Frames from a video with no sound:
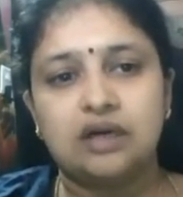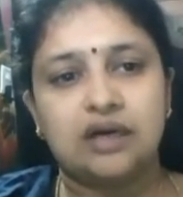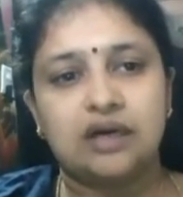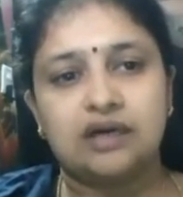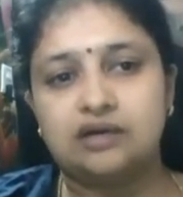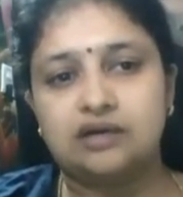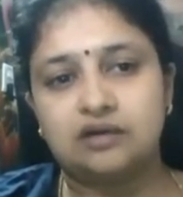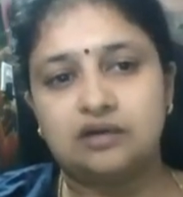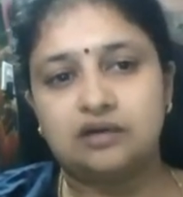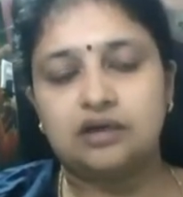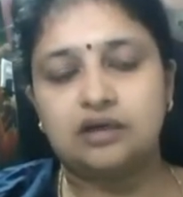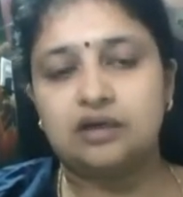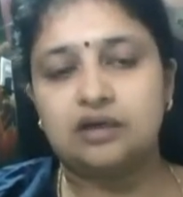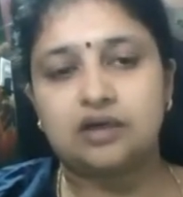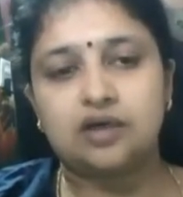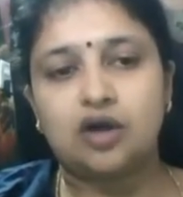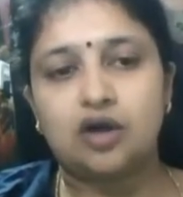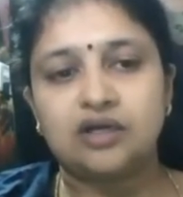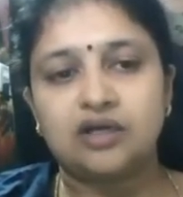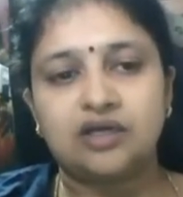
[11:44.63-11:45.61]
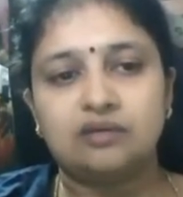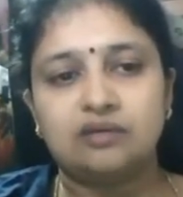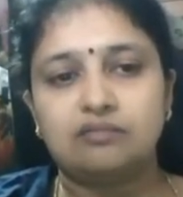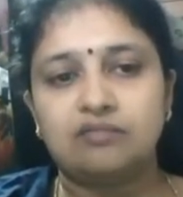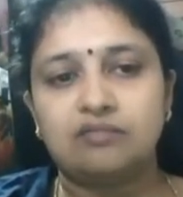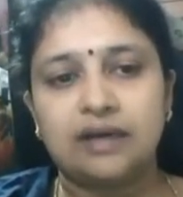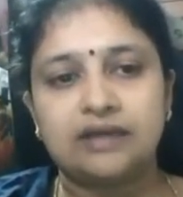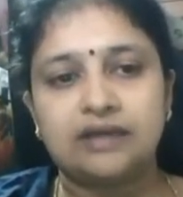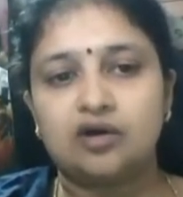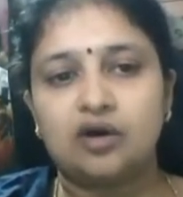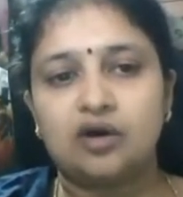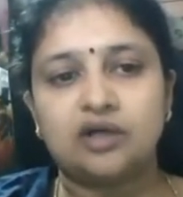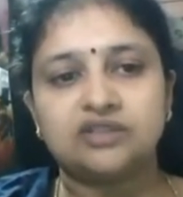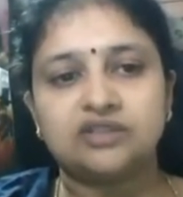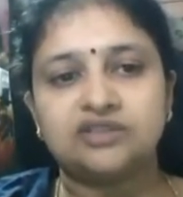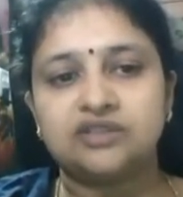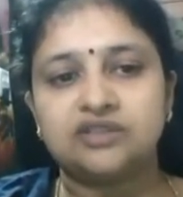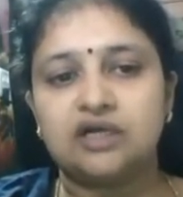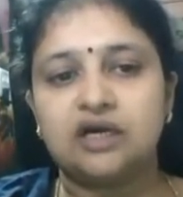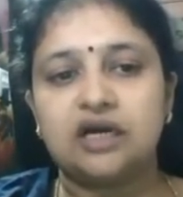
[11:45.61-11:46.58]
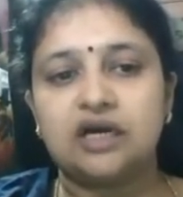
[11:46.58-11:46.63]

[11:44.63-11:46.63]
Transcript: and clogging might cause